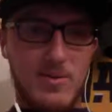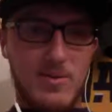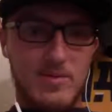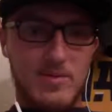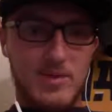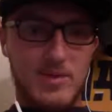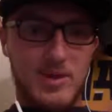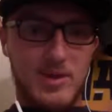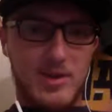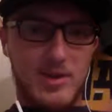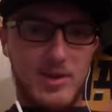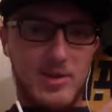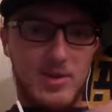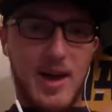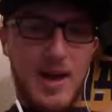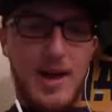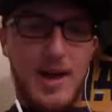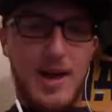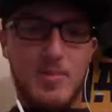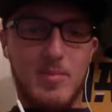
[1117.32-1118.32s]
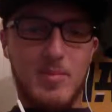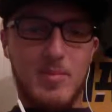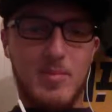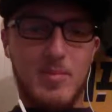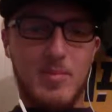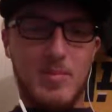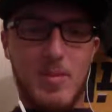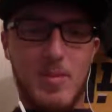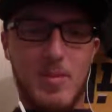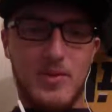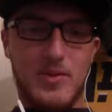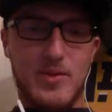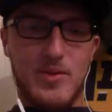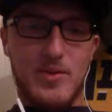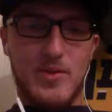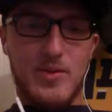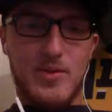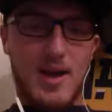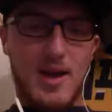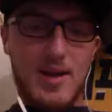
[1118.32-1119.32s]
you and I are both
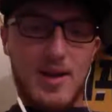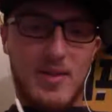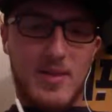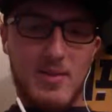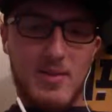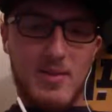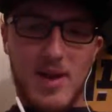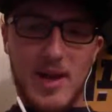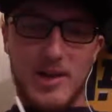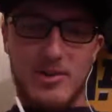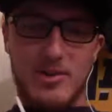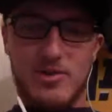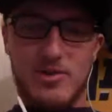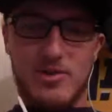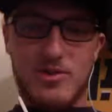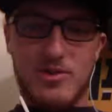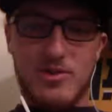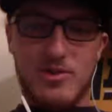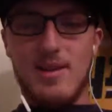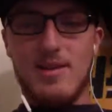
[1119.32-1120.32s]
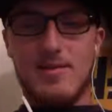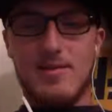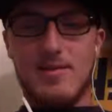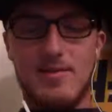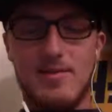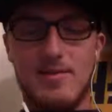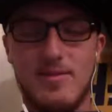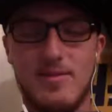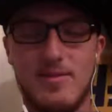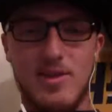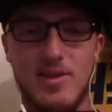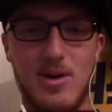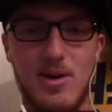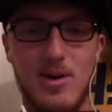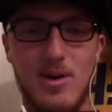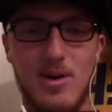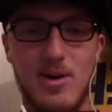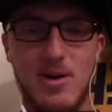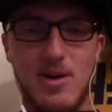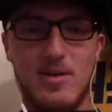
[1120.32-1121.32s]
not on the Reich train,
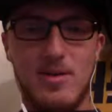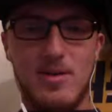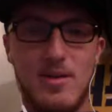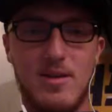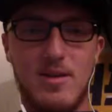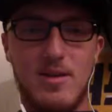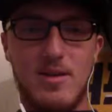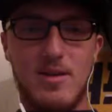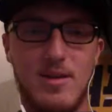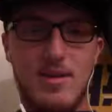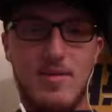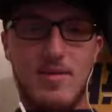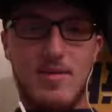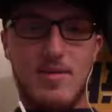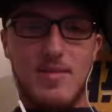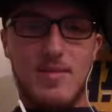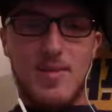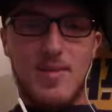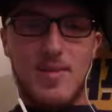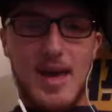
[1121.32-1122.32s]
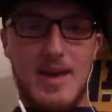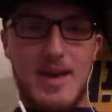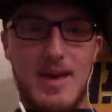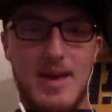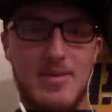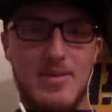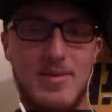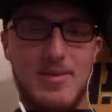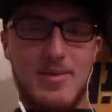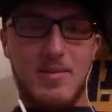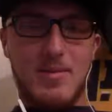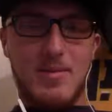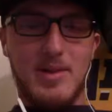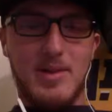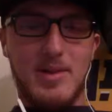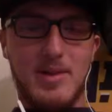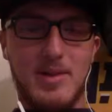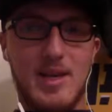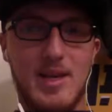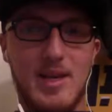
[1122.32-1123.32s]
so maybe having him
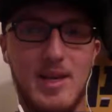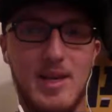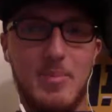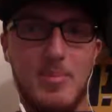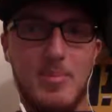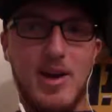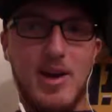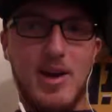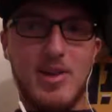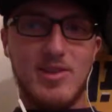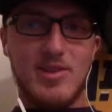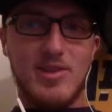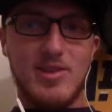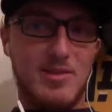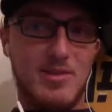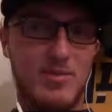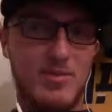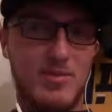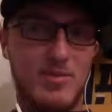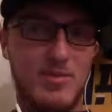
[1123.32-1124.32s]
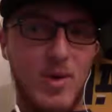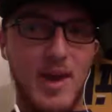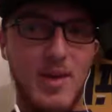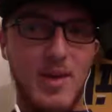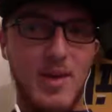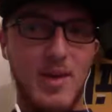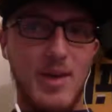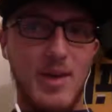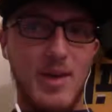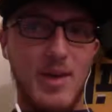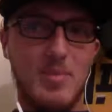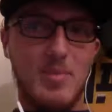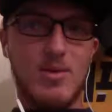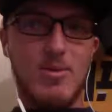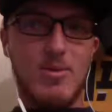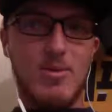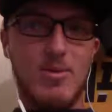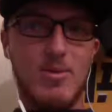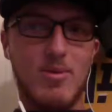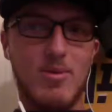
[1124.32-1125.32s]
leave in a positive way would be a
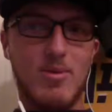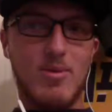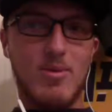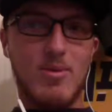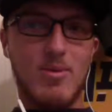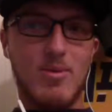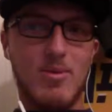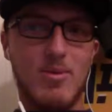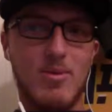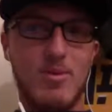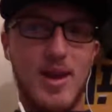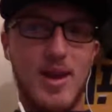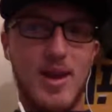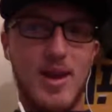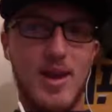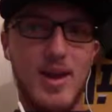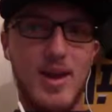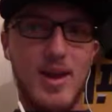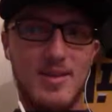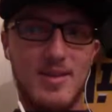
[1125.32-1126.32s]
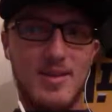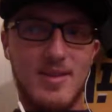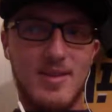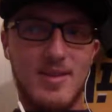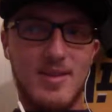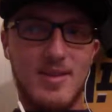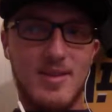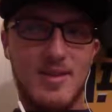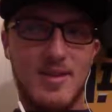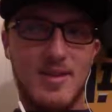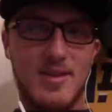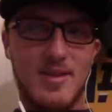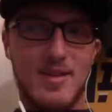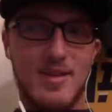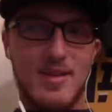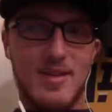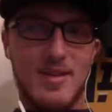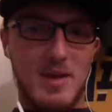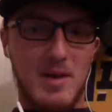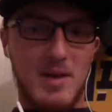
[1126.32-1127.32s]
great
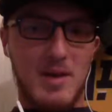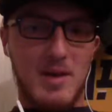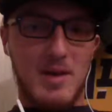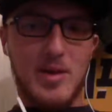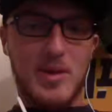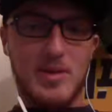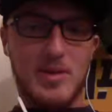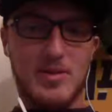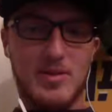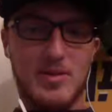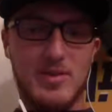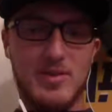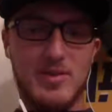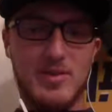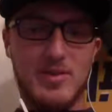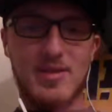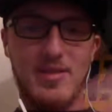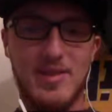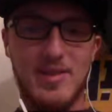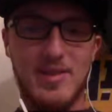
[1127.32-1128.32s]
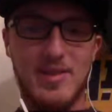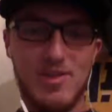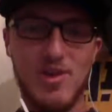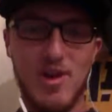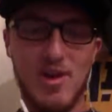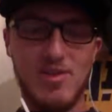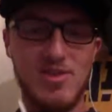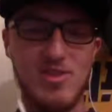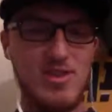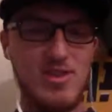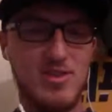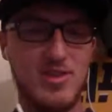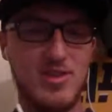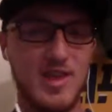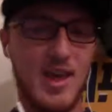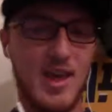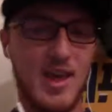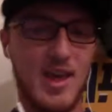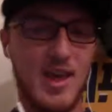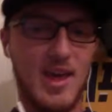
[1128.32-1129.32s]
win-win for both the
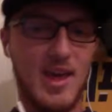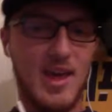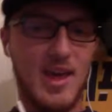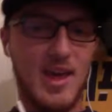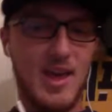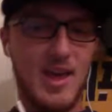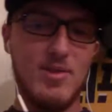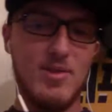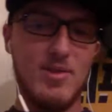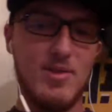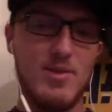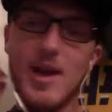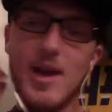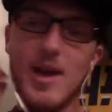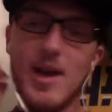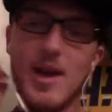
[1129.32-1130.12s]
Chargers and for Reich.